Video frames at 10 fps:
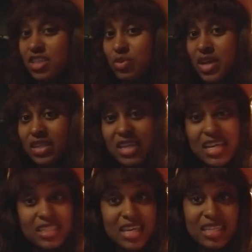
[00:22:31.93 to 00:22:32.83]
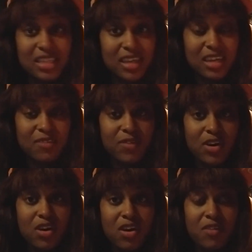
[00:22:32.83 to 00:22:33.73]
to where DSS can get
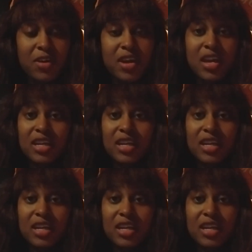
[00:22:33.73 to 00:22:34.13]
involved.